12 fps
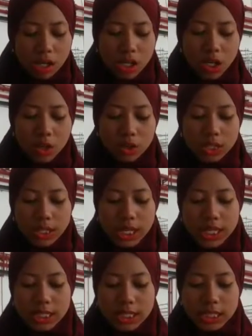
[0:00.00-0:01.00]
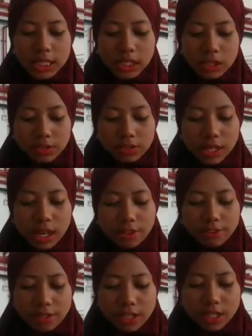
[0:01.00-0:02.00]
The lower the elasticity of the
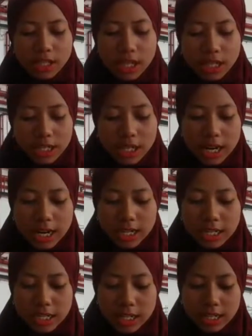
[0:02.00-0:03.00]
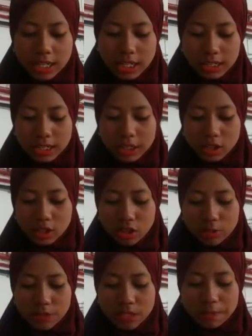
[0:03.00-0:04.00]
airfares, the higher the aggregated
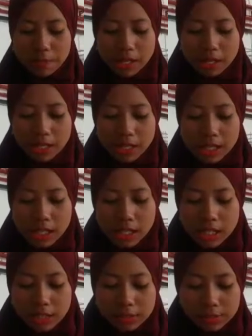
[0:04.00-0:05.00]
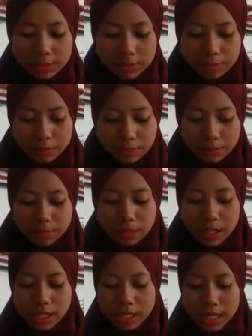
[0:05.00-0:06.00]
consumer surplus.
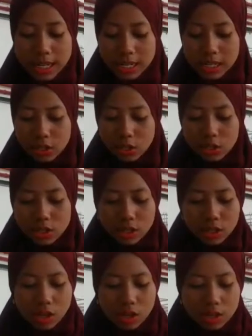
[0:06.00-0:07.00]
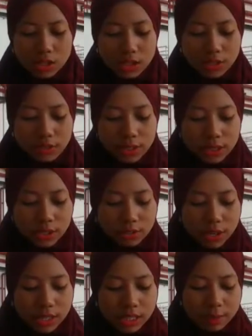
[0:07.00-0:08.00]
A study used conservative
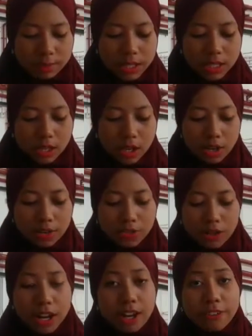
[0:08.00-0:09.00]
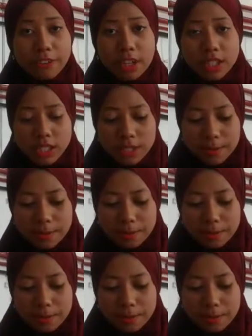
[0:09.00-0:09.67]
estimates for airfares